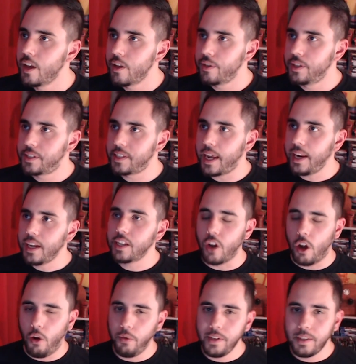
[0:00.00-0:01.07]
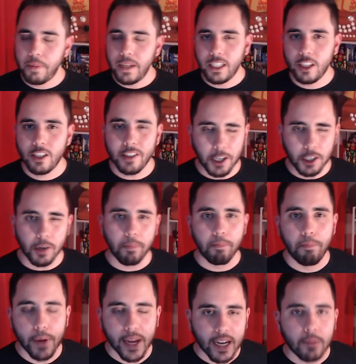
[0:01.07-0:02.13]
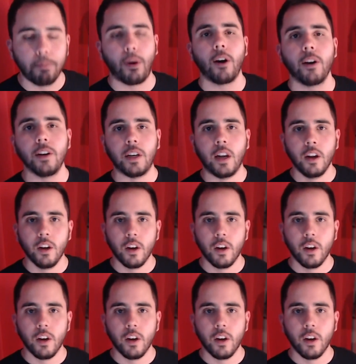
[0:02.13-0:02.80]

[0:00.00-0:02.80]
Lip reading: the setting has always been such a big part